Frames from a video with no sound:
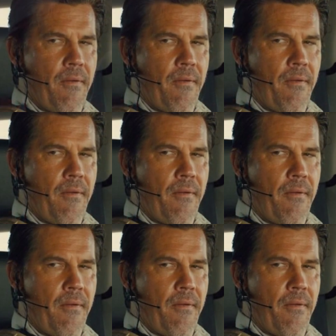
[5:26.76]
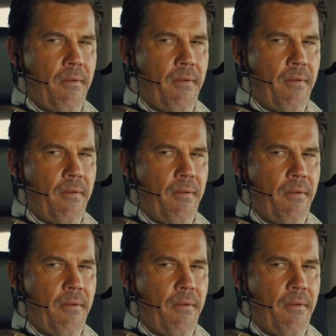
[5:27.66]

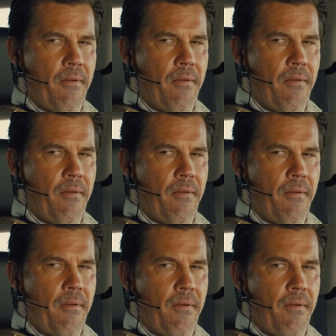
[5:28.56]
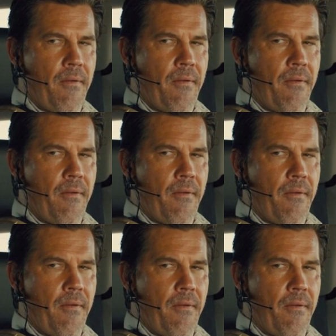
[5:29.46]

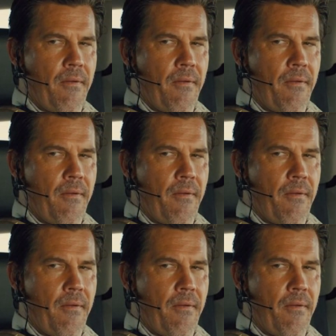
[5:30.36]
The person shown says nothing.